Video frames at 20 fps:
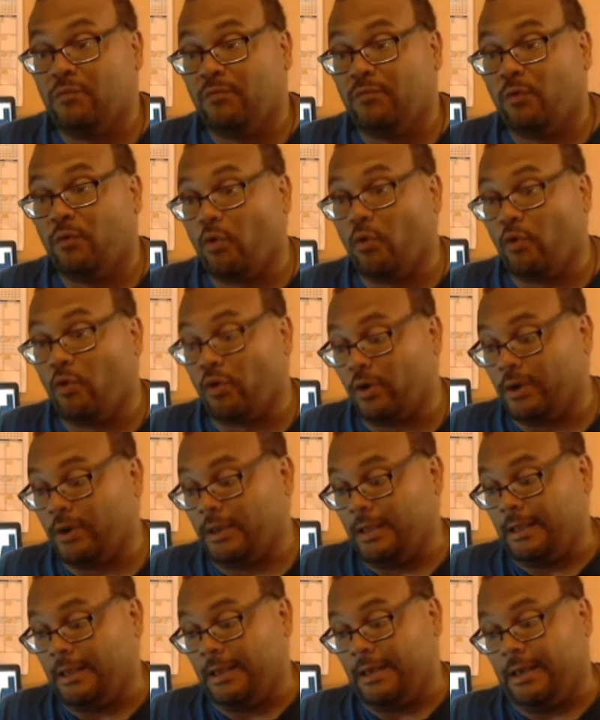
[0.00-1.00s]
for
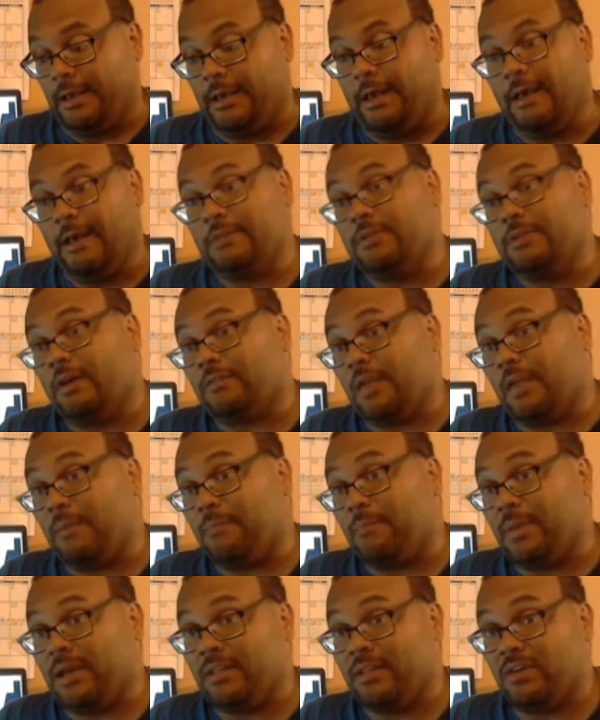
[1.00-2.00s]
uh, Dante
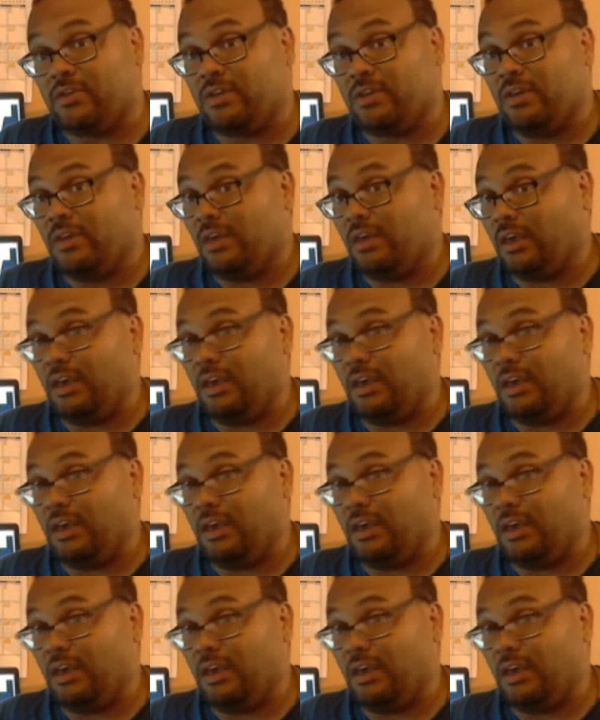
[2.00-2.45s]
Pettis